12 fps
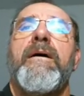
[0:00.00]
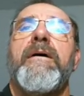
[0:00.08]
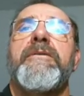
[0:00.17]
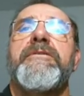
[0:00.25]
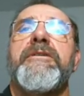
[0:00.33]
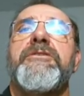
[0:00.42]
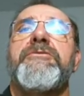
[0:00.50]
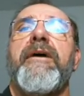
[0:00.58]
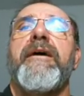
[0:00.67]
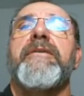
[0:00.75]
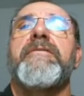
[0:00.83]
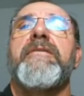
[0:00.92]

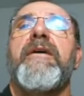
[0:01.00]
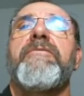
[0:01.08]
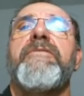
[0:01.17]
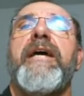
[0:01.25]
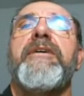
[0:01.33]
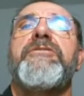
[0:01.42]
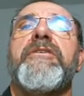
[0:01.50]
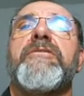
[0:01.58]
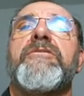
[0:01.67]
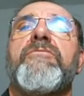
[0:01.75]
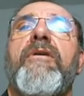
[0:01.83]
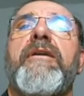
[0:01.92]
Distress of
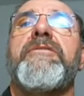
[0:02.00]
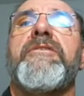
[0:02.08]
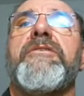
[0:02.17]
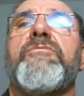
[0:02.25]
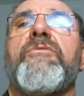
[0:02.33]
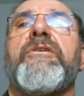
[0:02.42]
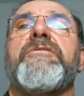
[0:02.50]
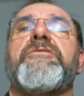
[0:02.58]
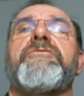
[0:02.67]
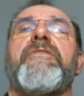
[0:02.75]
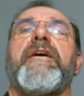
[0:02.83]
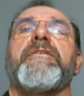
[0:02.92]
nations. What does this word
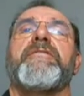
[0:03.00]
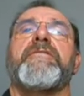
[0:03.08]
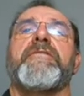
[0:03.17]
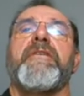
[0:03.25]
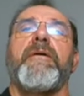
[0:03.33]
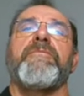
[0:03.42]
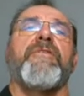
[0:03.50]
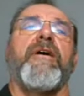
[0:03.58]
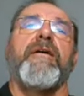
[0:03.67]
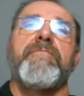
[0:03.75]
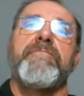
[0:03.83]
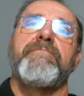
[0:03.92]
distress come
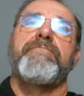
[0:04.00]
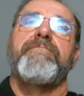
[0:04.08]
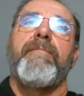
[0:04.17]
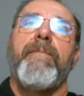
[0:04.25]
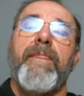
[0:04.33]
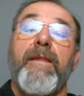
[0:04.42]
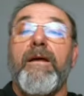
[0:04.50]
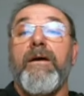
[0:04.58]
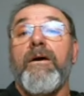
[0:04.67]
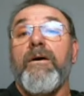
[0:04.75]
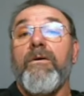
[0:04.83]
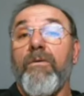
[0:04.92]
from?
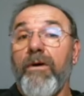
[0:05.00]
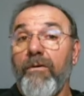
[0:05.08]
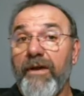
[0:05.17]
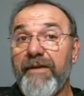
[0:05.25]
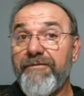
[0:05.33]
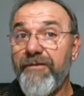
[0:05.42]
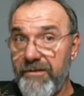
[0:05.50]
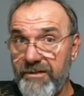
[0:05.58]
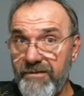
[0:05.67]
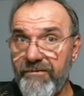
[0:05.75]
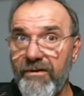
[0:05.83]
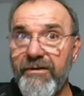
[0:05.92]
Well, we first
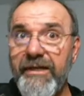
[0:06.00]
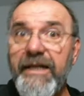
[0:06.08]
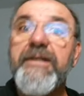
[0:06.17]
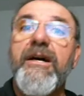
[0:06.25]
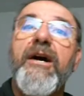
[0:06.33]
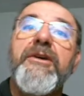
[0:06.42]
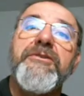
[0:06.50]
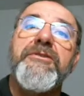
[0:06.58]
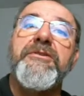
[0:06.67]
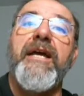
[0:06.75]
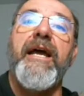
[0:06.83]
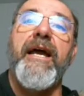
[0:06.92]
of all need to
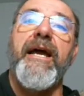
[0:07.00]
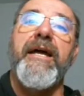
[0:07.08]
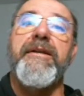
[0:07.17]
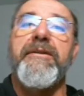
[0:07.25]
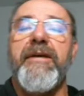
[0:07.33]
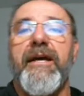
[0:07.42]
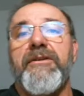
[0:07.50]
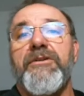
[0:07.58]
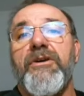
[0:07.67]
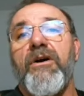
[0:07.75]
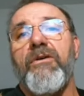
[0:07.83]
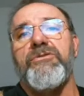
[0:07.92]
understand that
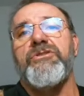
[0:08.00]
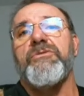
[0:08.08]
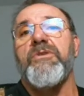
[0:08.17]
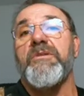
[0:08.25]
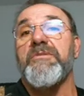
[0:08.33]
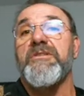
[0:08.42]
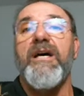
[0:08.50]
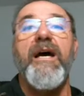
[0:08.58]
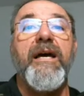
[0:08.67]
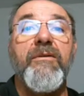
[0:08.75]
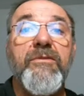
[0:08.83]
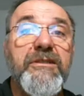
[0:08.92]
Yehoshua the
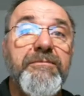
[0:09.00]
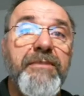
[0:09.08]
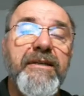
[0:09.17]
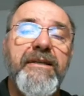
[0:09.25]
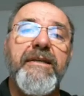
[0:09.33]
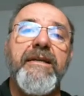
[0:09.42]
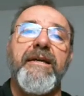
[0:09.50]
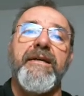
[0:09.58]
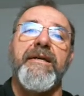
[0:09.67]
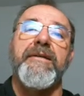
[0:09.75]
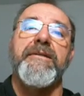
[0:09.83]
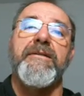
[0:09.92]
Messiah was speaking
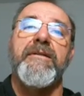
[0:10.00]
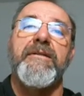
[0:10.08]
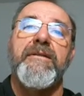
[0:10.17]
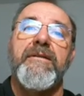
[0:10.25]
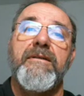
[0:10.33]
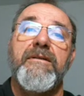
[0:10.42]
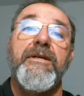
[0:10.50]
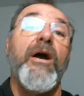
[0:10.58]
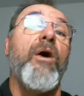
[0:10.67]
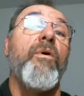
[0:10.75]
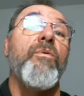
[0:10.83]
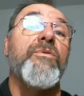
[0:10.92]
in the
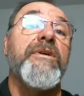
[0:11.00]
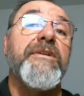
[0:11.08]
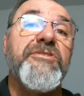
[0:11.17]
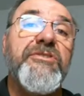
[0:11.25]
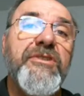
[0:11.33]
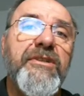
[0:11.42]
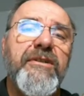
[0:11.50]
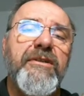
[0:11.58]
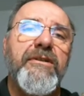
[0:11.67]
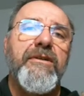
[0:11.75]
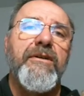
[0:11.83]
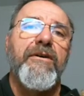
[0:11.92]
oldest
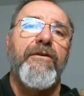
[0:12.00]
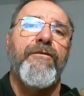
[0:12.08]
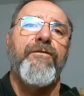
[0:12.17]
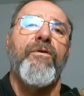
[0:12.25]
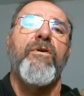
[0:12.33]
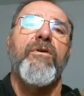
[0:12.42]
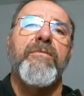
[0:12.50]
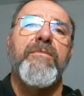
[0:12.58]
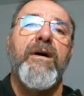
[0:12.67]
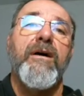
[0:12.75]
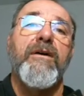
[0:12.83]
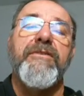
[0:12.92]
form
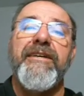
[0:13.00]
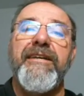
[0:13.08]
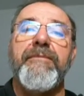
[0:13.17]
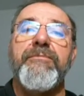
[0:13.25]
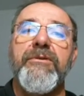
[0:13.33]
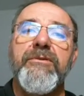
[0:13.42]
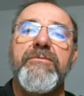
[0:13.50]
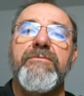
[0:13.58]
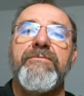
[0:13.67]
of Hebrew,